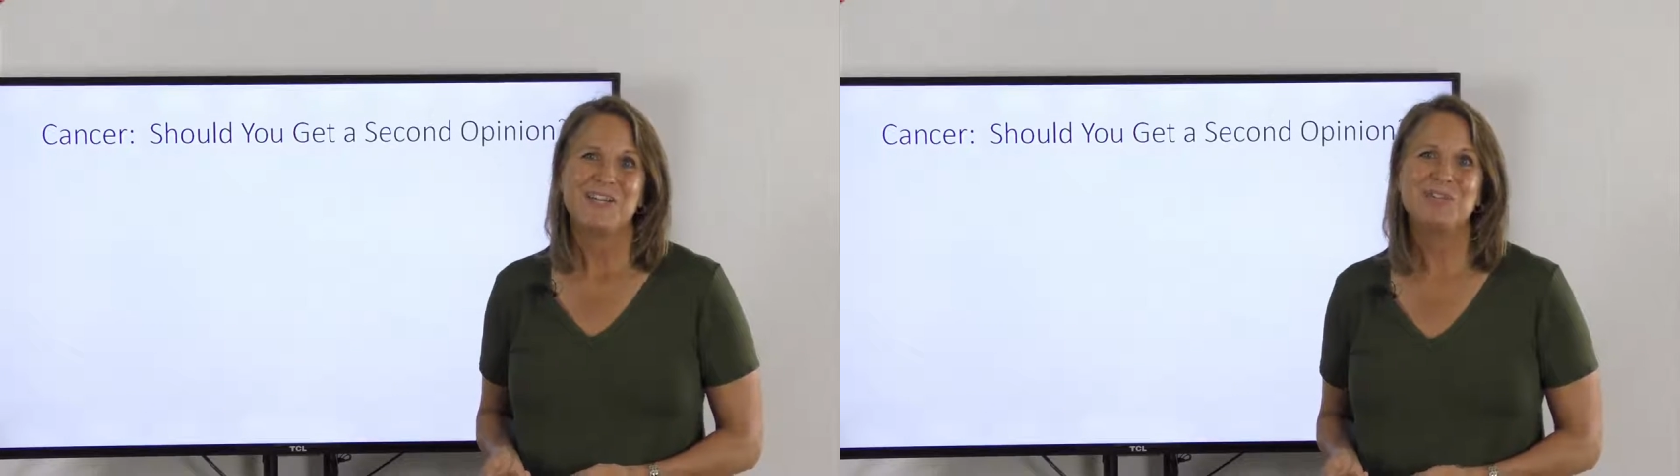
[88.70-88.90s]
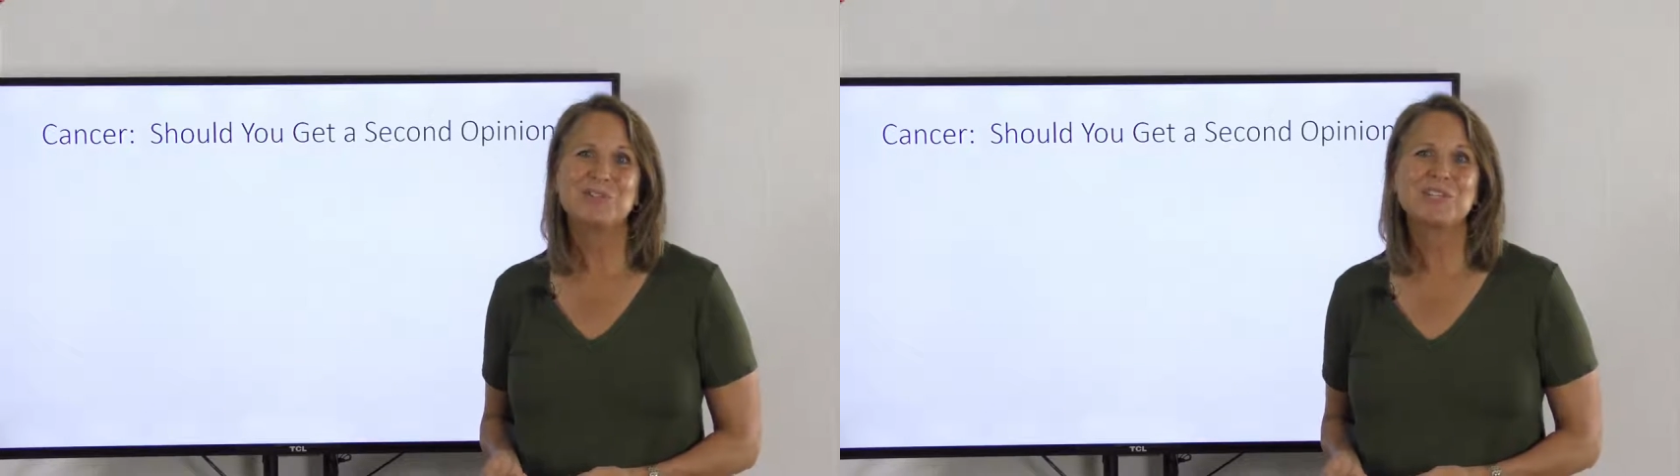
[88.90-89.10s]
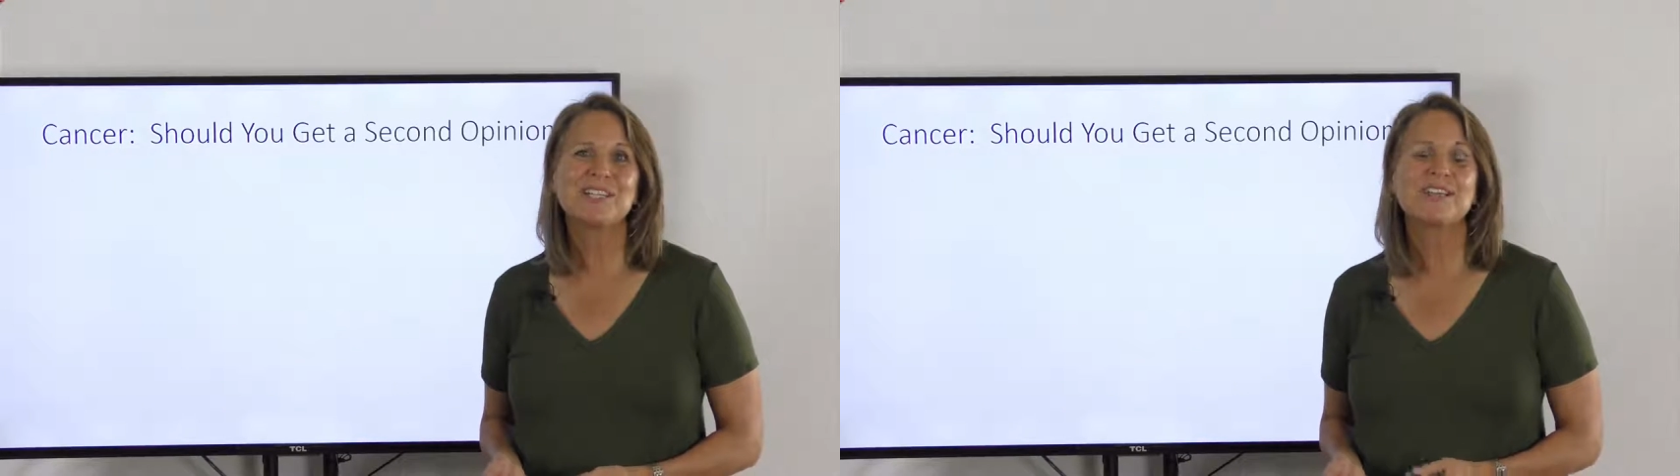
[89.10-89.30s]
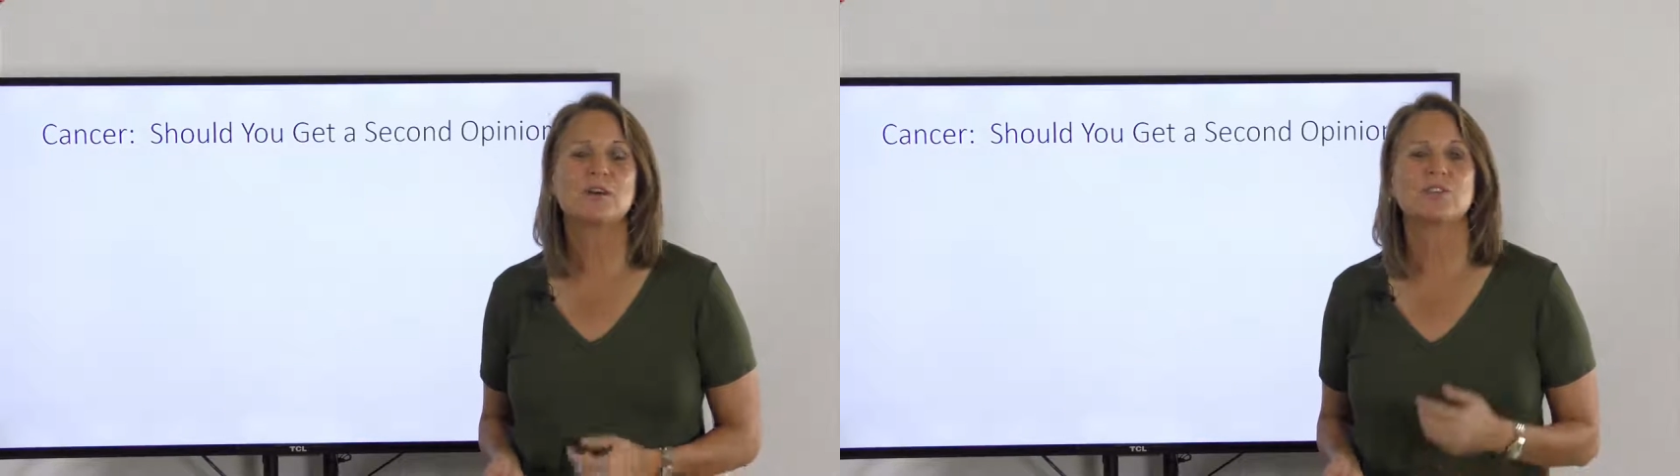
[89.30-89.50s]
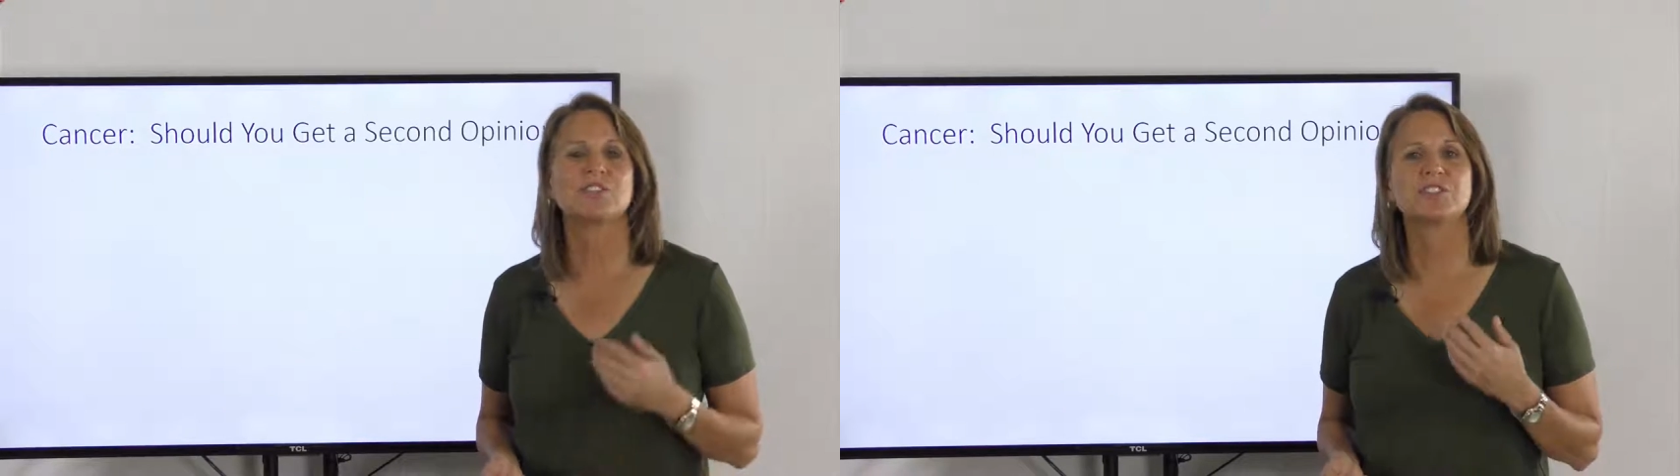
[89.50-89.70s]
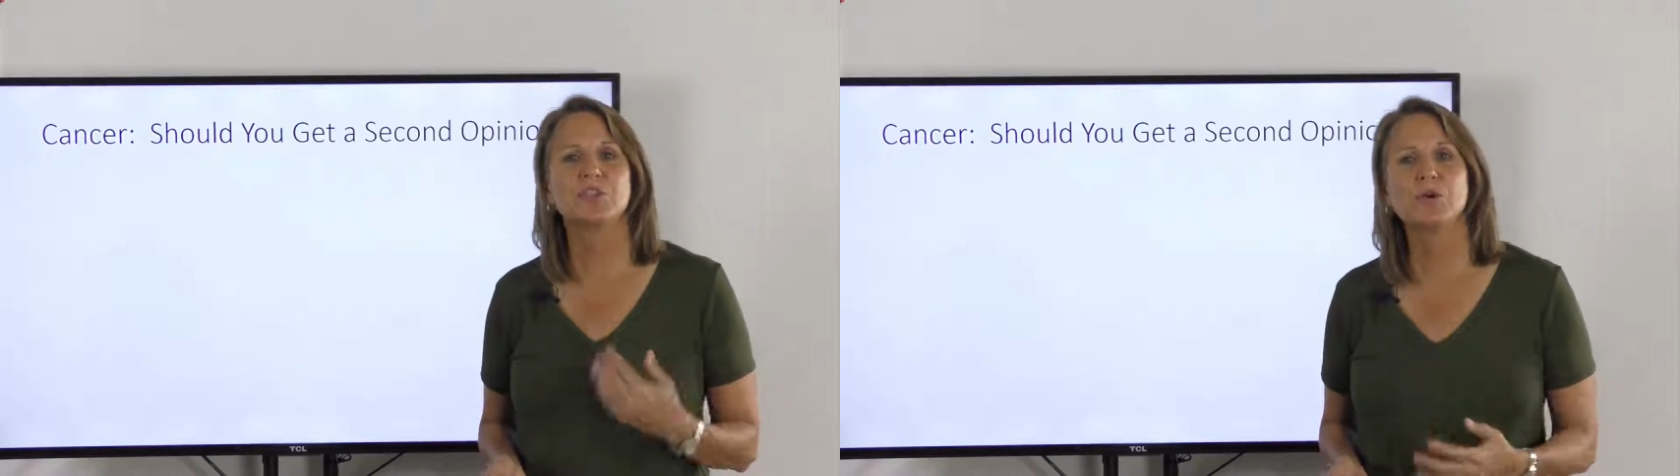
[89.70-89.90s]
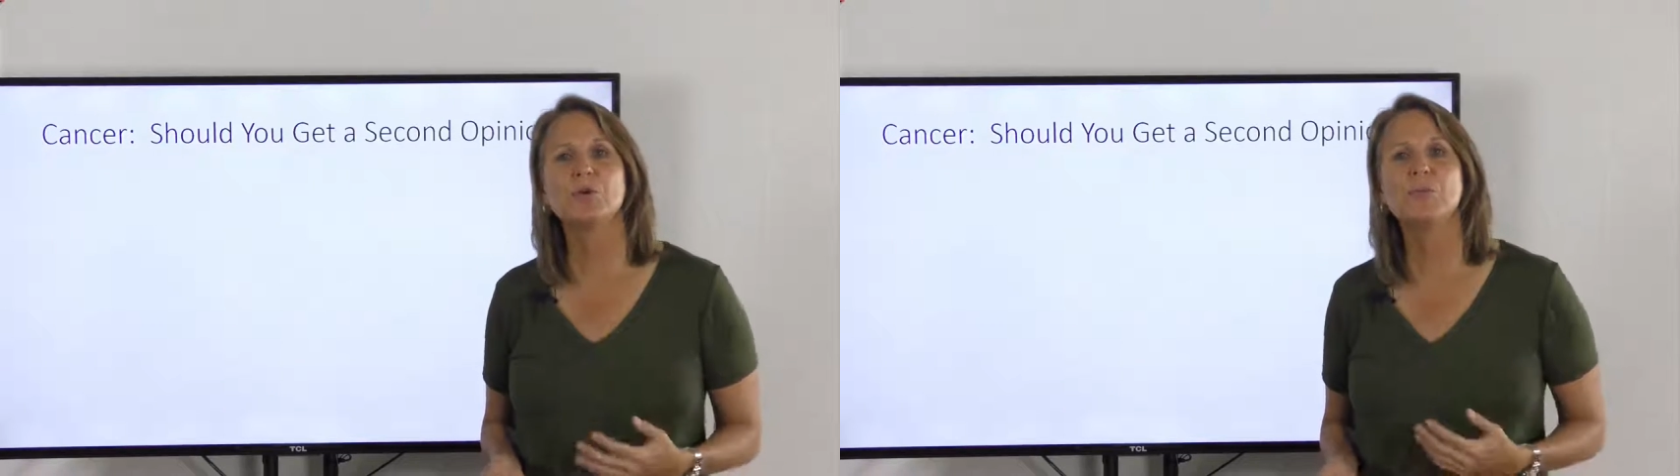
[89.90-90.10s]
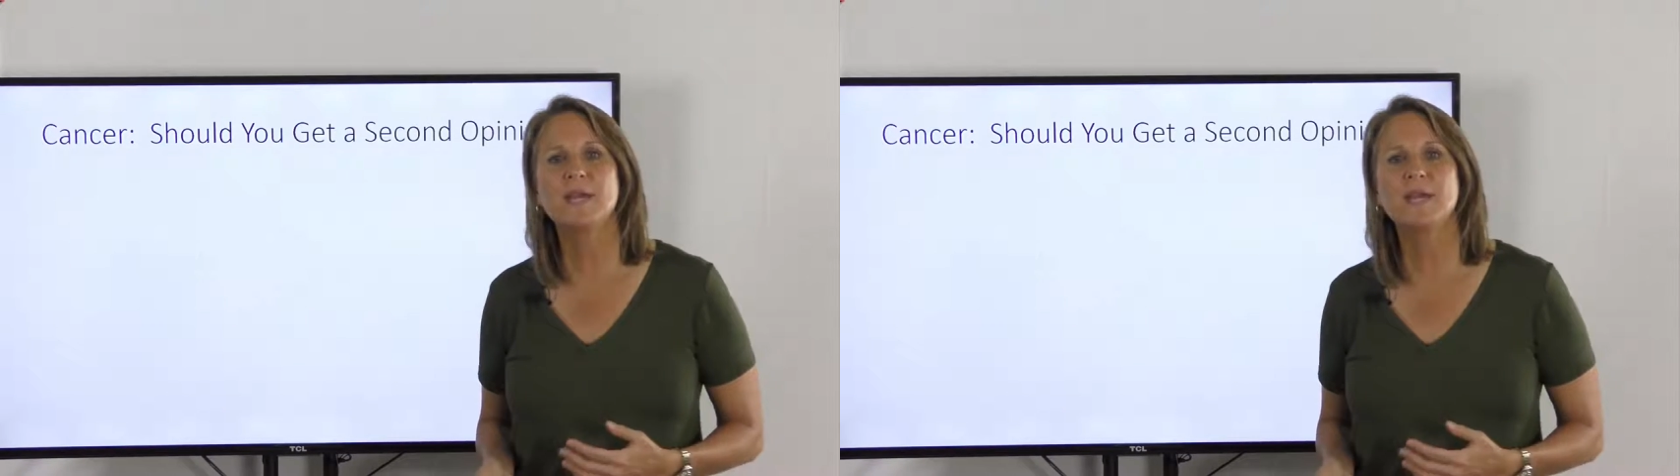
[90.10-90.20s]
Usually there are so